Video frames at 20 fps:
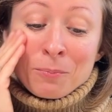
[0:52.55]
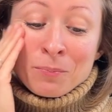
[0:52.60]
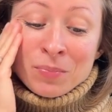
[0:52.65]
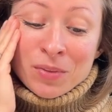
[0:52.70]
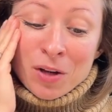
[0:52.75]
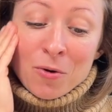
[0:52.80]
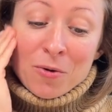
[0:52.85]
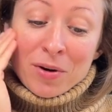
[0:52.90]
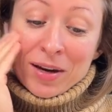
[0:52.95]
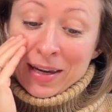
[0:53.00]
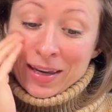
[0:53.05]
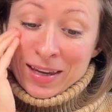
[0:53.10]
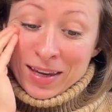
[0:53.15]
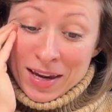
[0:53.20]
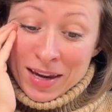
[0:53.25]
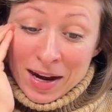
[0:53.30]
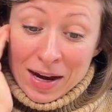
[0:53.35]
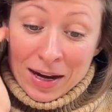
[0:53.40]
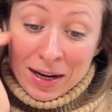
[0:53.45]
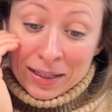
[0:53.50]
Okay,
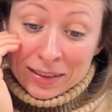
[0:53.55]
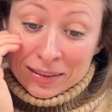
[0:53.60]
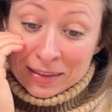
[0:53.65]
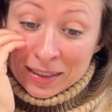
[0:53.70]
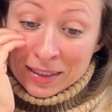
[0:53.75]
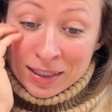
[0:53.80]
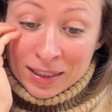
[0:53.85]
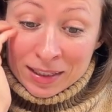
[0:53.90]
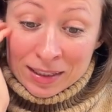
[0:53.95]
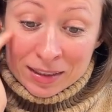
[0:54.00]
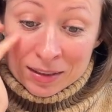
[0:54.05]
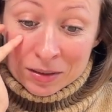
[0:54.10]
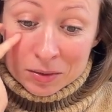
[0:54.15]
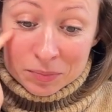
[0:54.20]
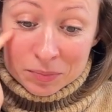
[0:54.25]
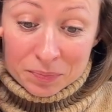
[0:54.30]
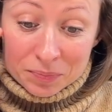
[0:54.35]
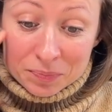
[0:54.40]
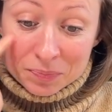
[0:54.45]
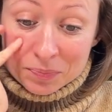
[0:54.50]
I think
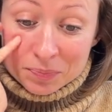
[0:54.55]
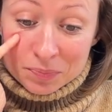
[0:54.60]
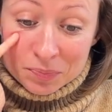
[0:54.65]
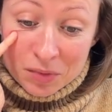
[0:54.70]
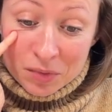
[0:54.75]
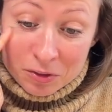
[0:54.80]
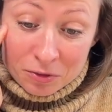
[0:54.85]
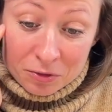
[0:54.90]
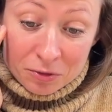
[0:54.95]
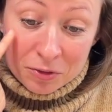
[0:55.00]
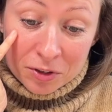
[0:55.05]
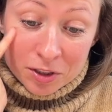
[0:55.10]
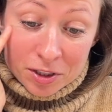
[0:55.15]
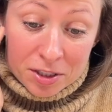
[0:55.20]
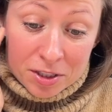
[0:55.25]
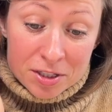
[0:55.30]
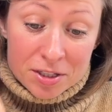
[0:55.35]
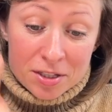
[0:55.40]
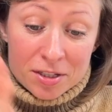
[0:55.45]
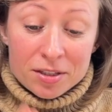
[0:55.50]
the
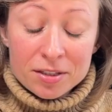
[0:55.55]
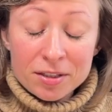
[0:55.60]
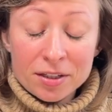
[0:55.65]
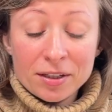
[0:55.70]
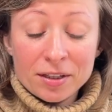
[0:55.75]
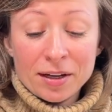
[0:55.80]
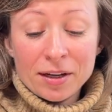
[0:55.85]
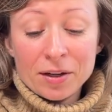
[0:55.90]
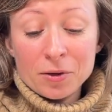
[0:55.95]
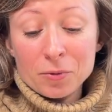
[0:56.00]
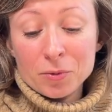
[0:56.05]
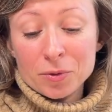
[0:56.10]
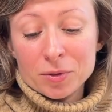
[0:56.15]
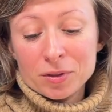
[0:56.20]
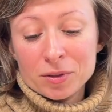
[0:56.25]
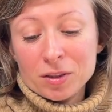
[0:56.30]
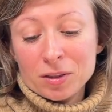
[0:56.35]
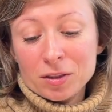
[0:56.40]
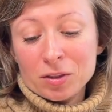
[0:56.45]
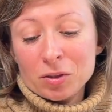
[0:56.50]
first thing I
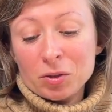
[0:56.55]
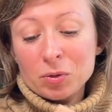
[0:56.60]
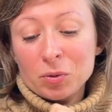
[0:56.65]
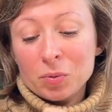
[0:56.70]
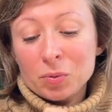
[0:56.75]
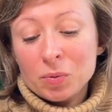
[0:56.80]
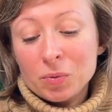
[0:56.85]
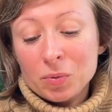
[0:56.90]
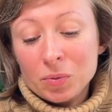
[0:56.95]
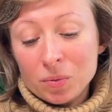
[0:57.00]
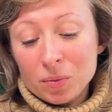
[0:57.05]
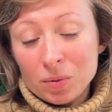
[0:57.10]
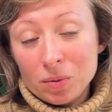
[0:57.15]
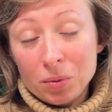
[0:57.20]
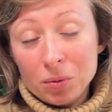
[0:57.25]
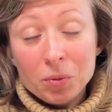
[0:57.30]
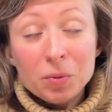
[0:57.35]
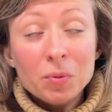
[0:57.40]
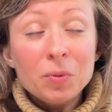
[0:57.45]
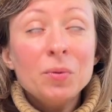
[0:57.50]
wanted to
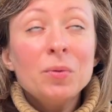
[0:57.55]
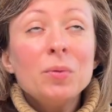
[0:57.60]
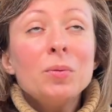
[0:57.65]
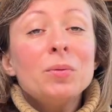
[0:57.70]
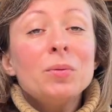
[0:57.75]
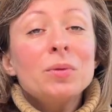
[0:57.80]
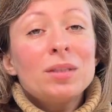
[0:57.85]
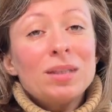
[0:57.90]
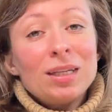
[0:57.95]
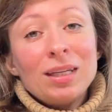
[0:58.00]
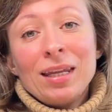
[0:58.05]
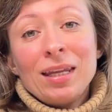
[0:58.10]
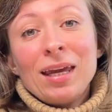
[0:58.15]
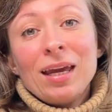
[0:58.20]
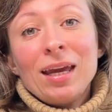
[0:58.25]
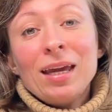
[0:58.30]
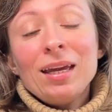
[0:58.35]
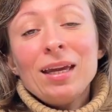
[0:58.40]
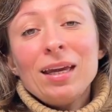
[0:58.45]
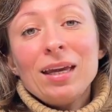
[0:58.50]
do
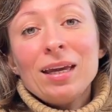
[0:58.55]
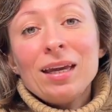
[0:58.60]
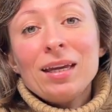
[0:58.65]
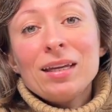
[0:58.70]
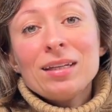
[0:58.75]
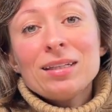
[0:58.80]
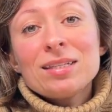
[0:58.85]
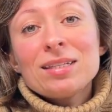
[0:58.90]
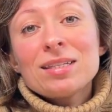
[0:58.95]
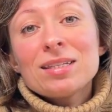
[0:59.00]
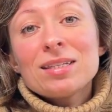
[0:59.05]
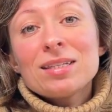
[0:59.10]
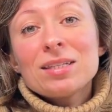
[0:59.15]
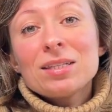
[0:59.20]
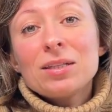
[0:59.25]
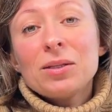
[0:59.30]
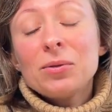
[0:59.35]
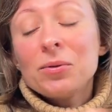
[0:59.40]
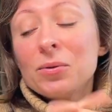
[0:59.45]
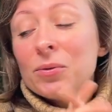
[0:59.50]
today is
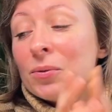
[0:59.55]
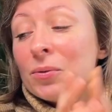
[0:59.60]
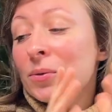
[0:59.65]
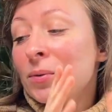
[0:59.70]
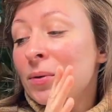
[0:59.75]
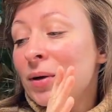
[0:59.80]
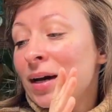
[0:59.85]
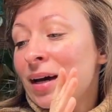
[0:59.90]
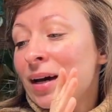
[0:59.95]
to